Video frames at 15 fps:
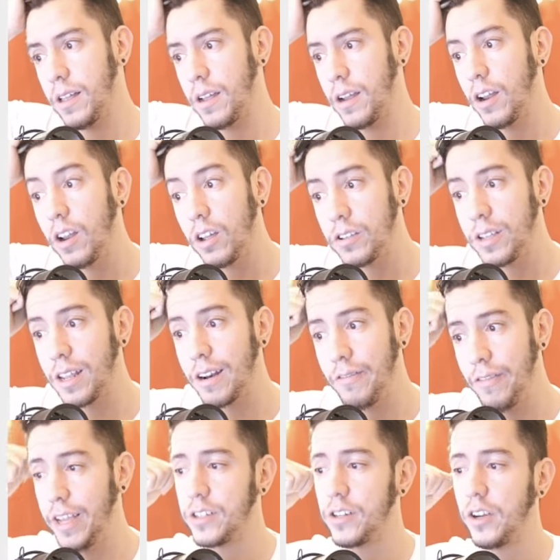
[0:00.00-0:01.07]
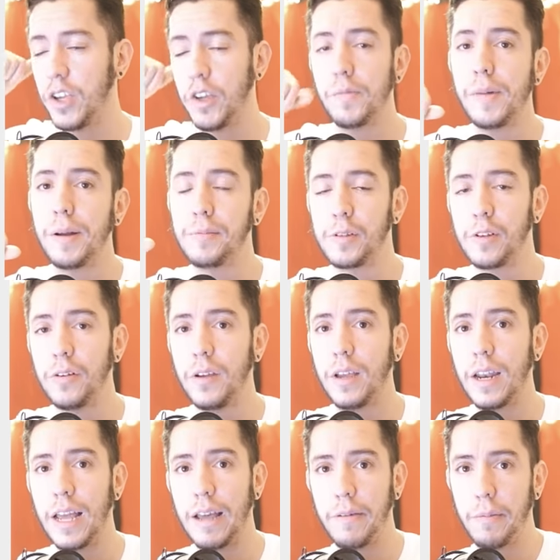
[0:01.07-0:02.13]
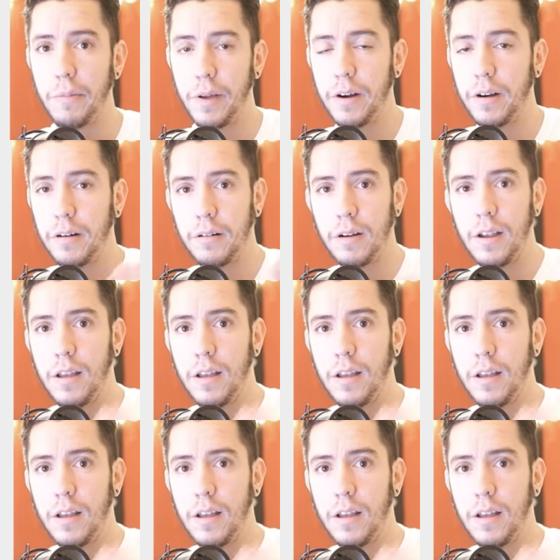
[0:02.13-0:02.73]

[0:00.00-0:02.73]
glossy reflection cube map, so you can have a better